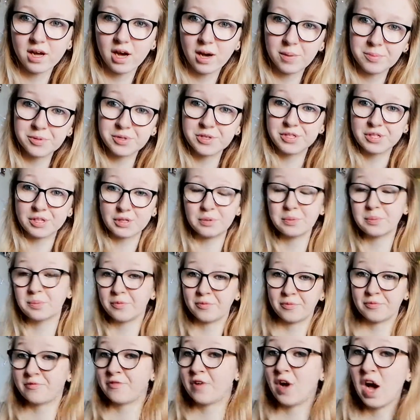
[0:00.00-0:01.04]
up until
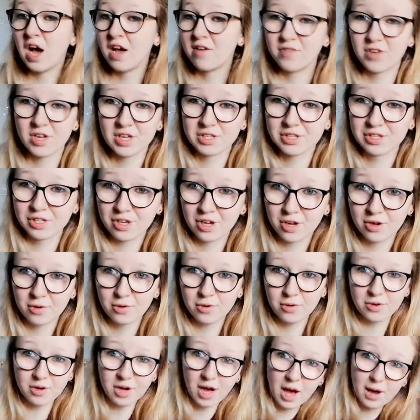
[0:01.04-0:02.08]
5 years
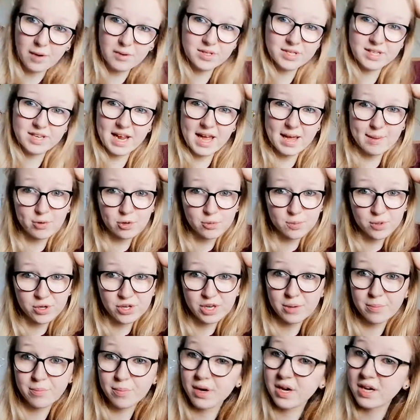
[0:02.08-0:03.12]
ago, I was an
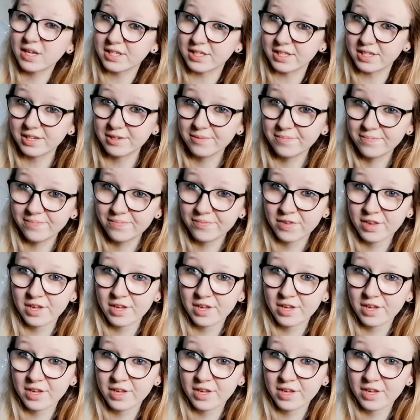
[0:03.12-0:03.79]
able-bodied person,